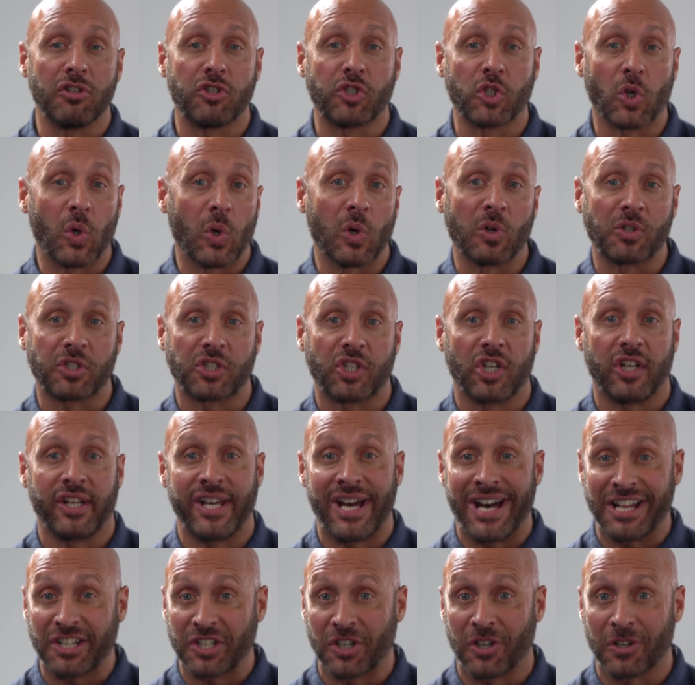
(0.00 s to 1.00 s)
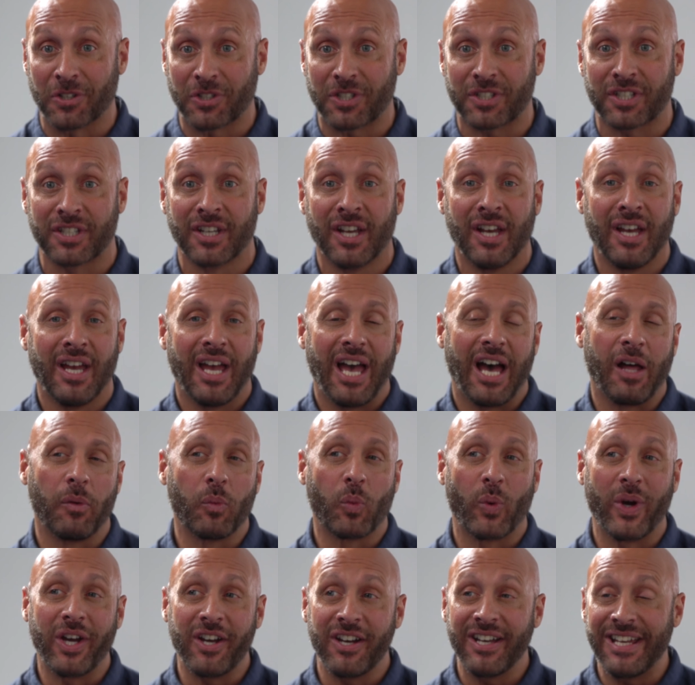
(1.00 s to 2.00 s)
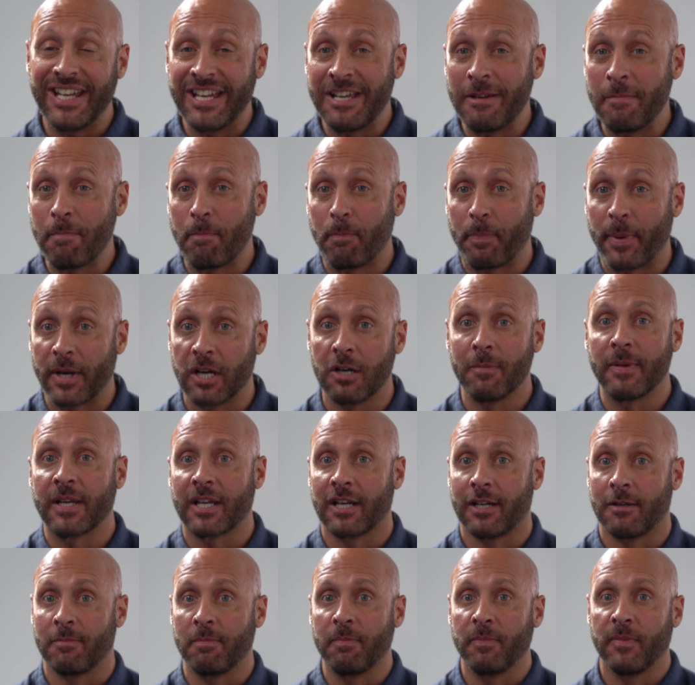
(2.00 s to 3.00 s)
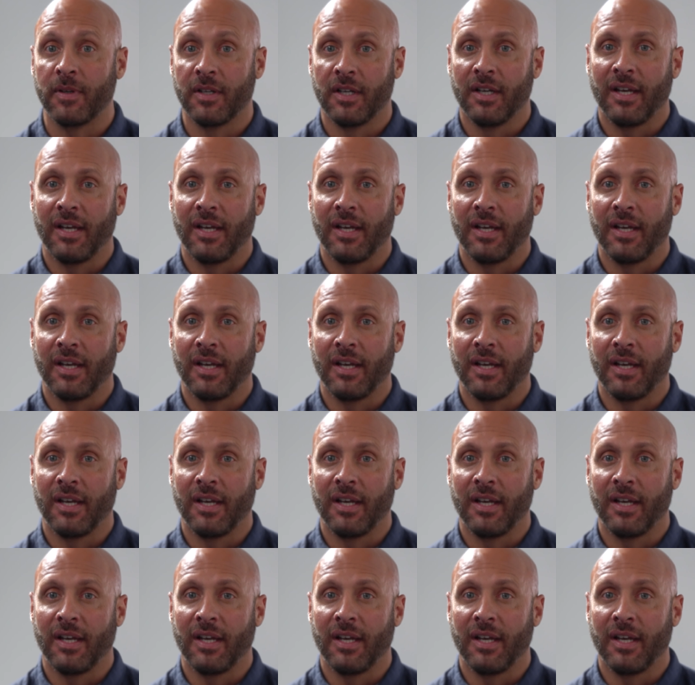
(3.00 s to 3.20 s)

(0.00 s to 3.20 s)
George Touliatos, and we're in Birmingham